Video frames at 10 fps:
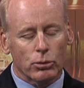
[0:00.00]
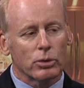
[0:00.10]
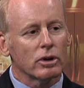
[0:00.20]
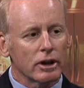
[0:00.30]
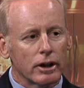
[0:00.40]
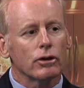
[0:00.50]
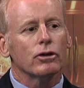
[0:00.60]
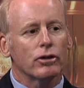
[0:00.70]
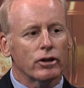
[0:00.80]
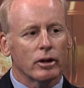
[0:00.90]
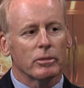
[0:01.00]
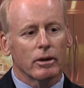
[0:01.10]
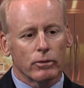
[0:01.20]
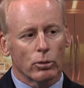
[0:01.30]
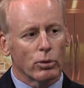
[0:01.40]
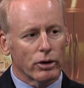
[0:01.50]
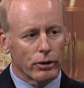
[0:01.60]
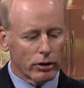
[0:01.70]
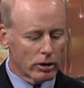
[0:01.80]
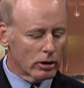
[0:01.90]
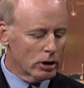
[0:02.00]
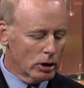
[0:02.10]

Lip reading: really is a team effort where they're